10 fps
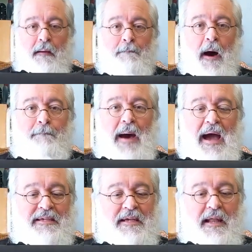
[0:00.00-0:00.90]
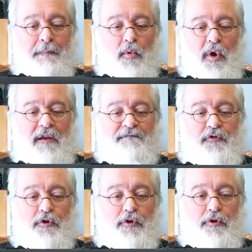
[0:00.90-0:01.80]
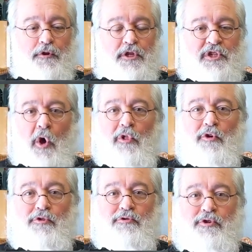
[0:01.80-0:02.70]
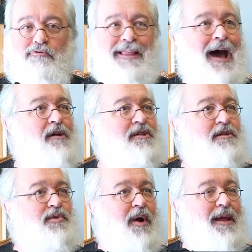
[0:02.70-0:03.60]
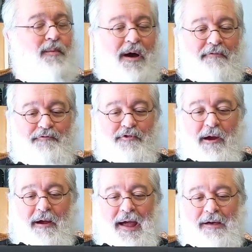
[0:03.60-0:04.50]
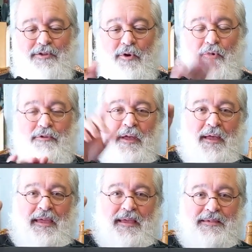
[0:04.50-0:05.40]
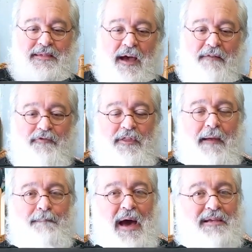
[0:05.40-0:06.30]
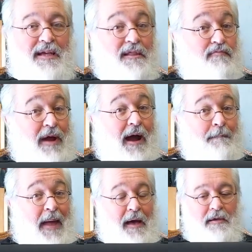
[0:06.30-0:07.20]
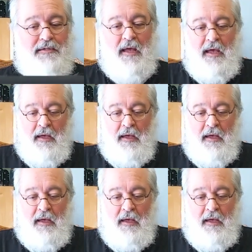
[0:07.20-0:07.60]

unboxing number one for Solar two thousand twenty-one Ferrera Household is done for the unboxing of the Rockpals.